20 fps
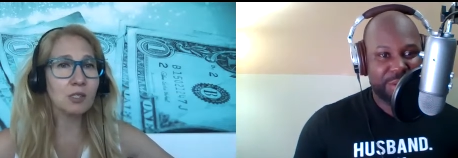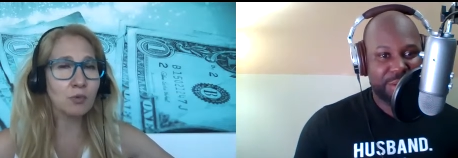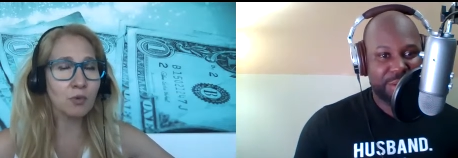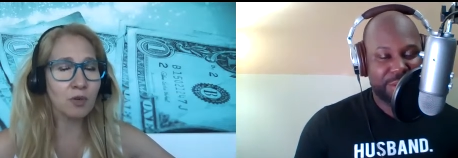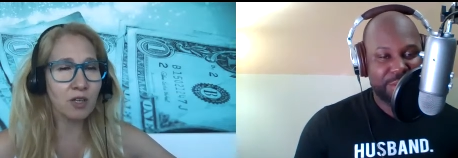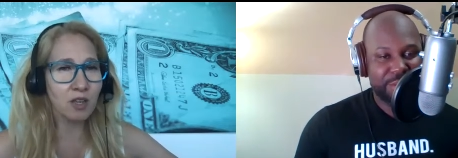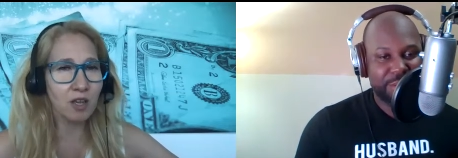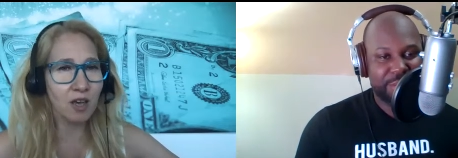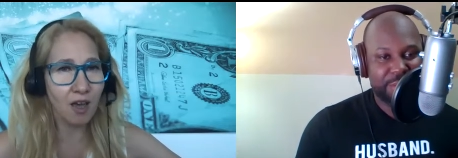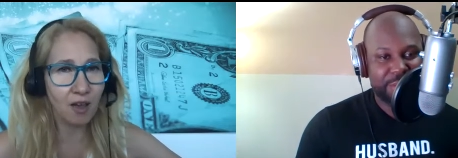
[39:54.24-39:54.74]

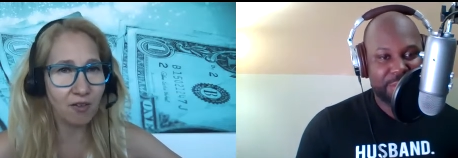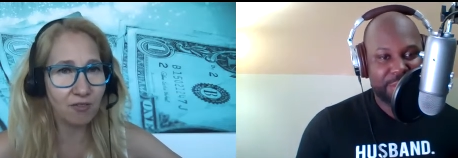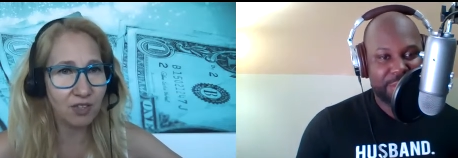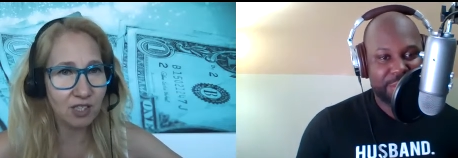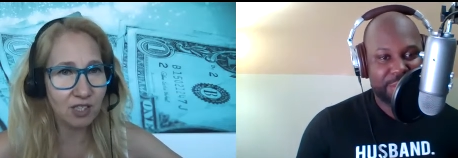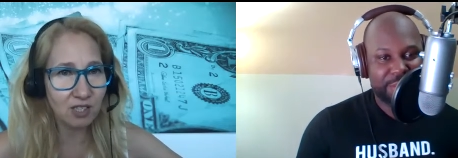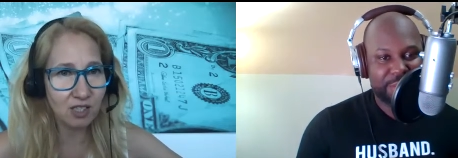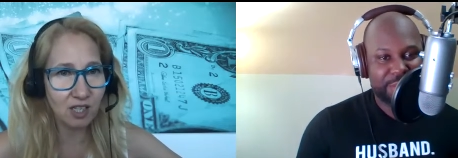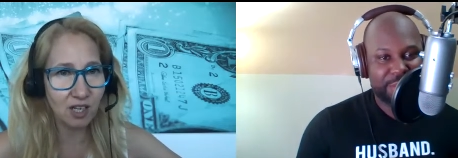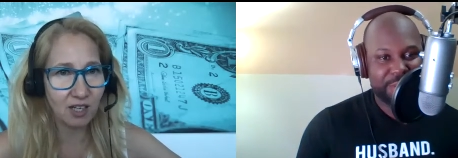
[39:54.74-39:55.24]
Speaker 1: one of the
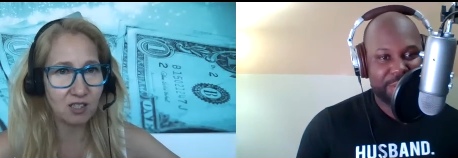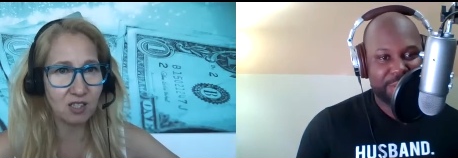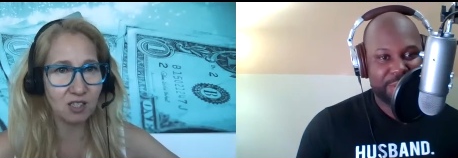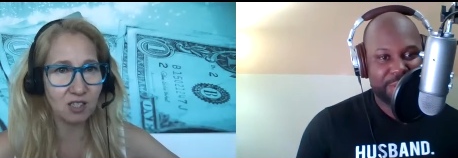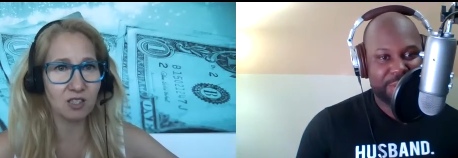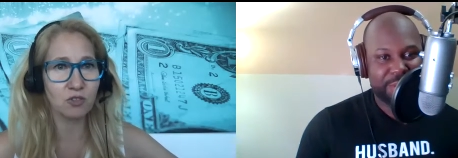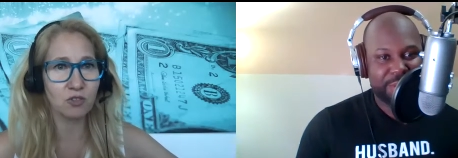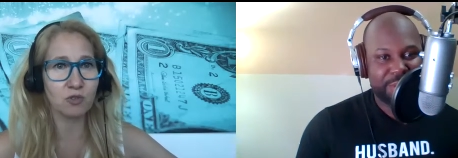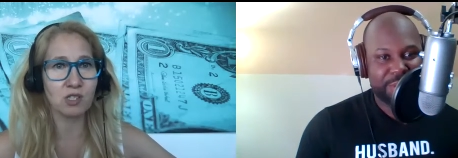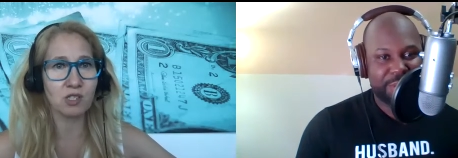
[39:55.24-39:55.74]
heaviest tax
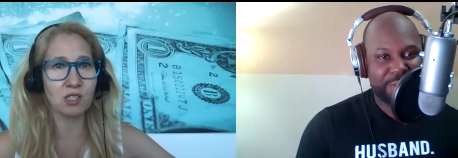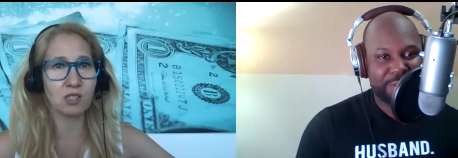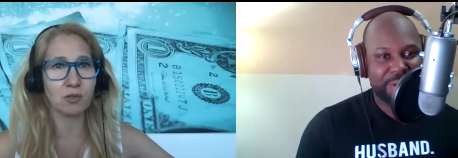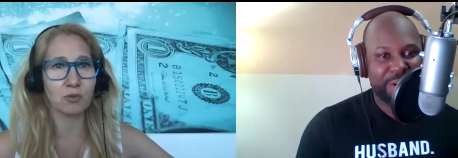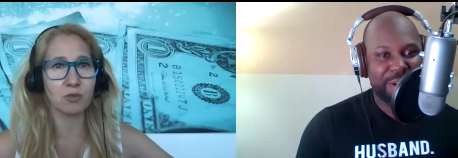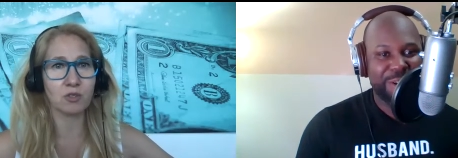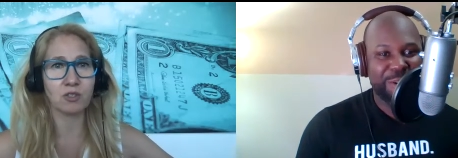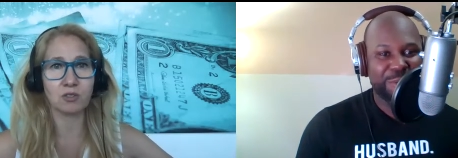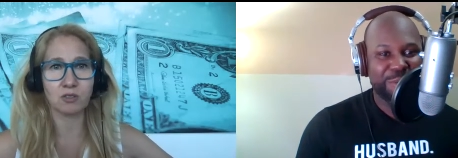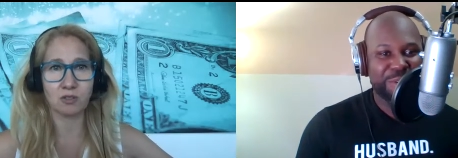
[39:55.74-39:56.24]
countries in the
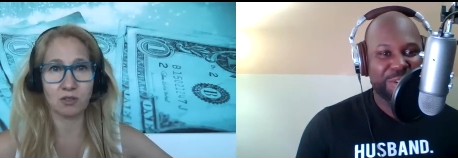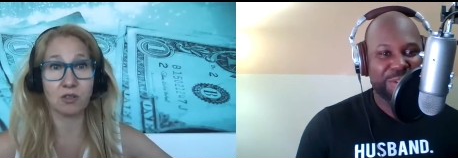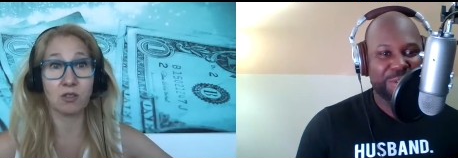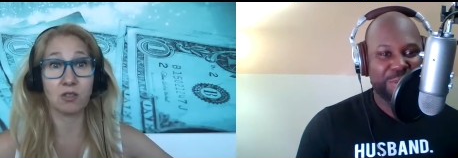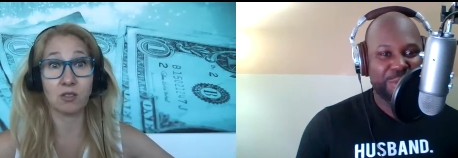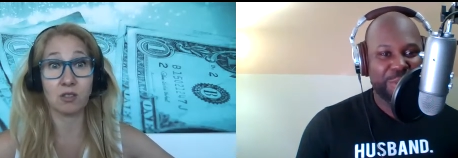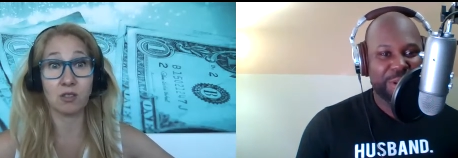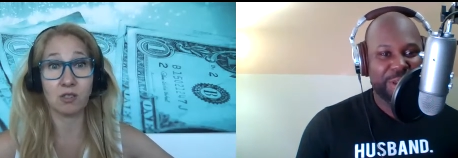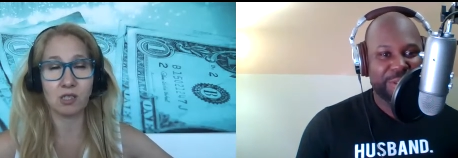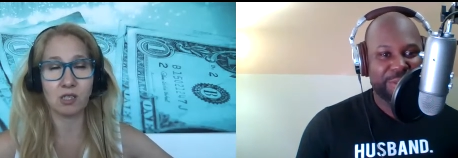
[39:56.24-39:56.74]
world.
Speaker 2: Oh,
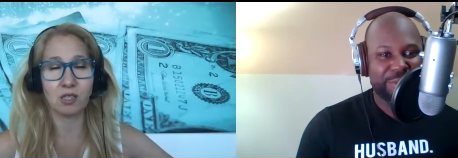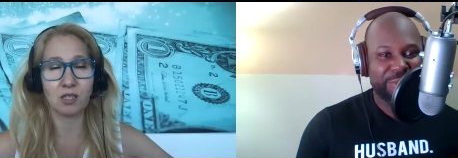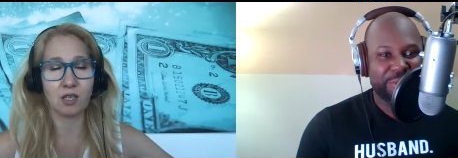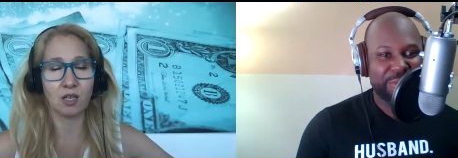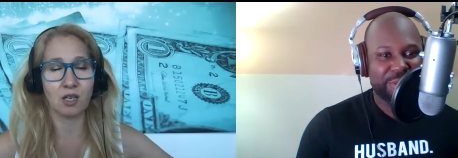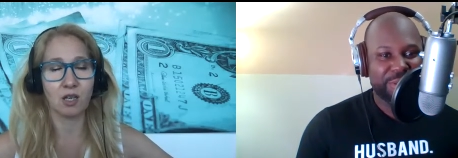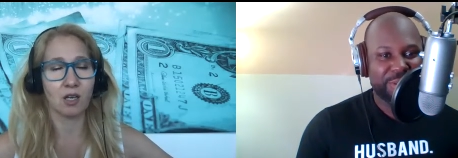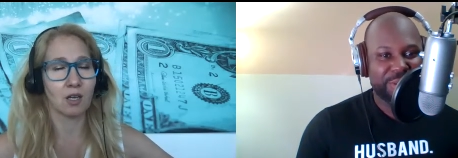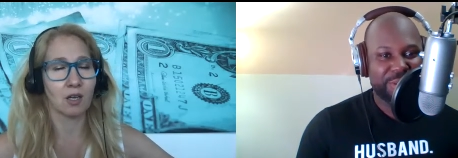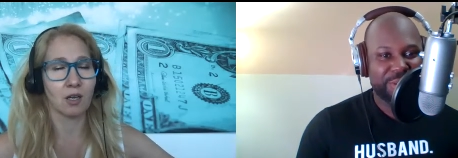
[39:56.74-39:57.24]
good uh,
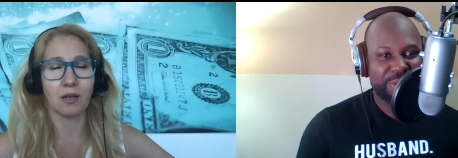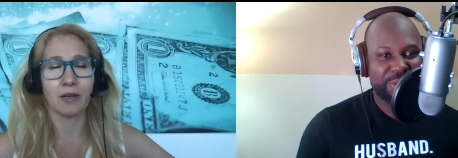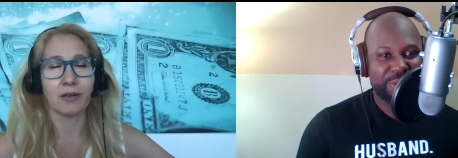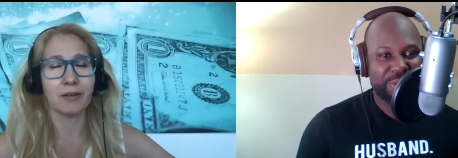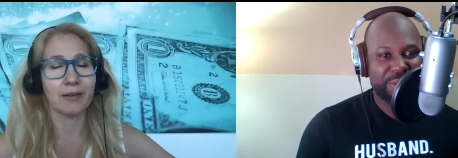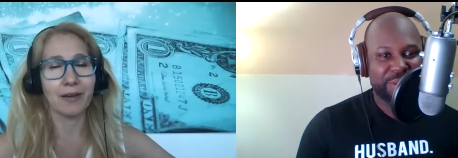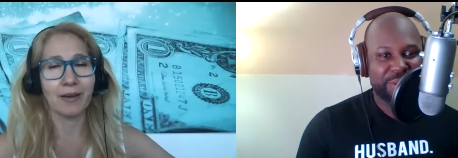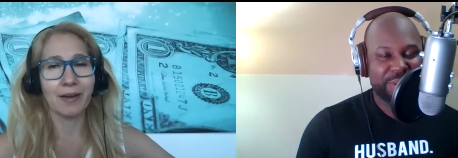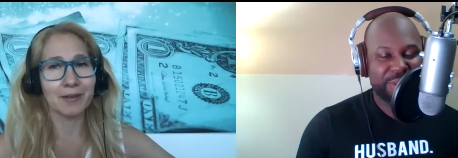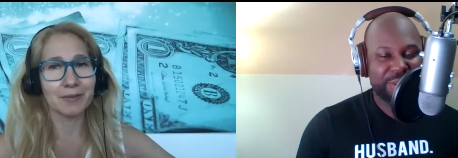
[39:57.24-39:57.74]
grief.
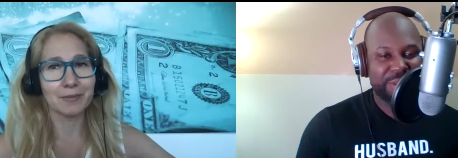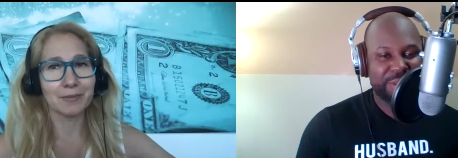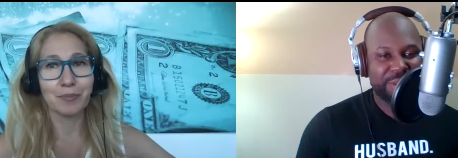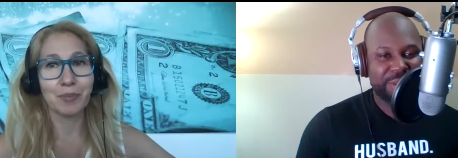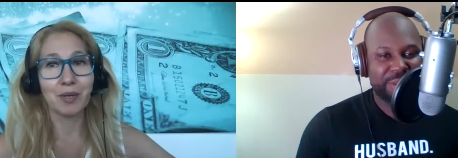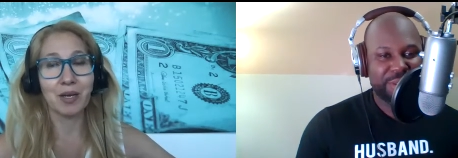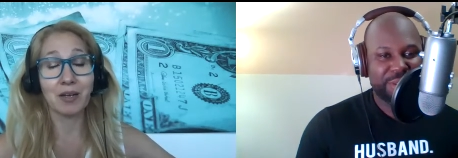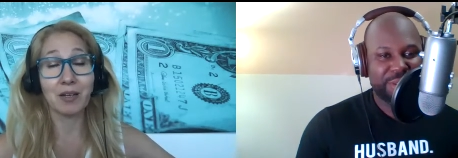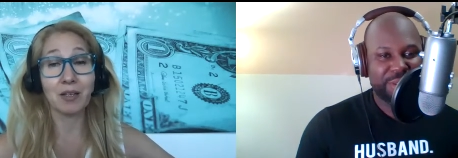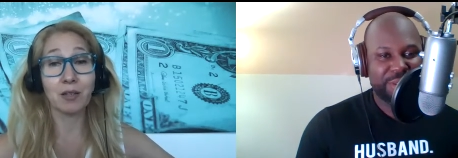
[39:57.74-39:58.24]
Speaker 1: Yeah,
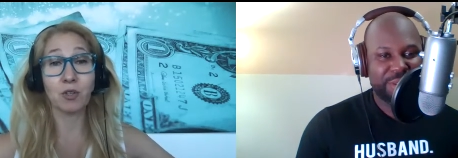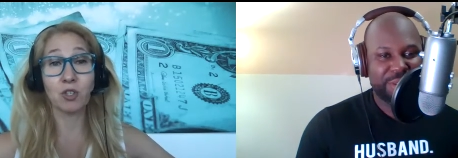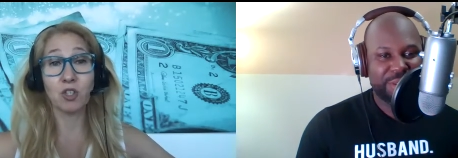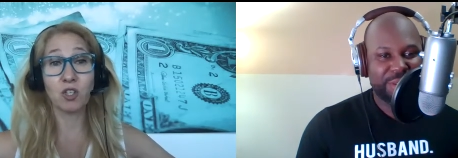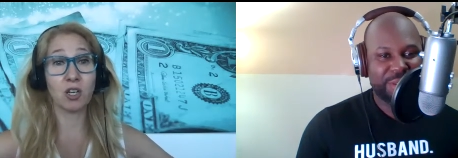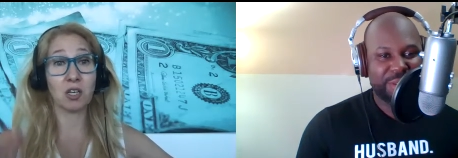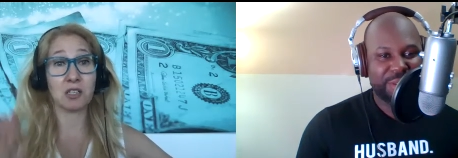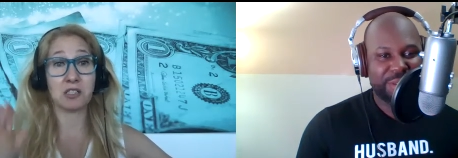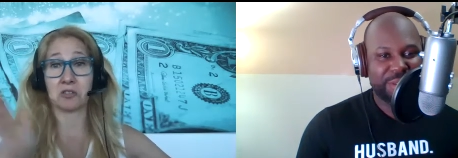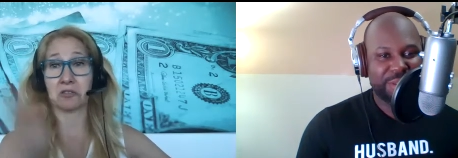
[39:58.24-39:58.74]
but anyway, you
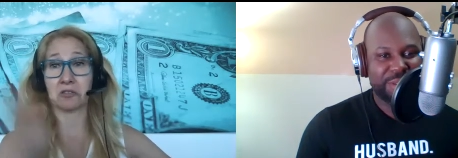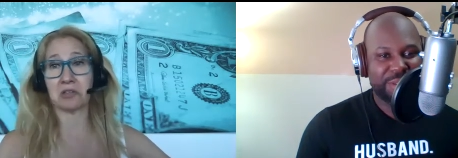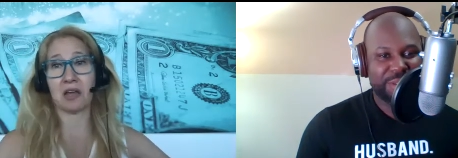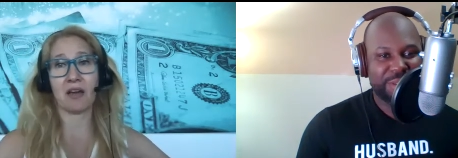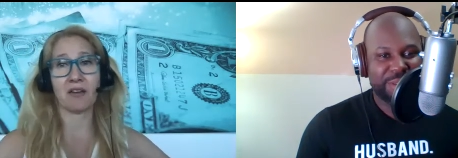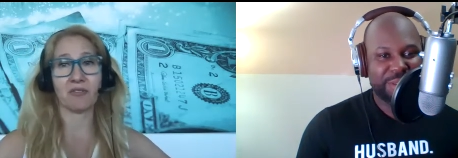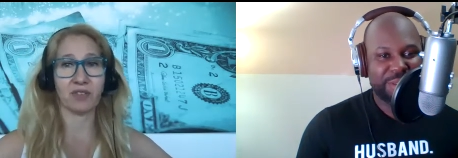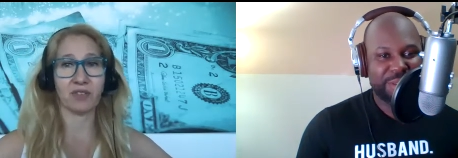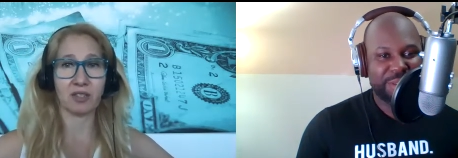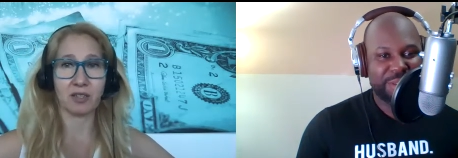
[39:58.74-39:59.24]
guys are
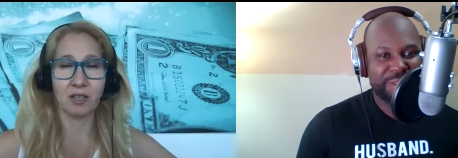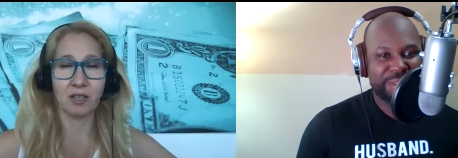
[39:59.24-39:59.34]
laughing.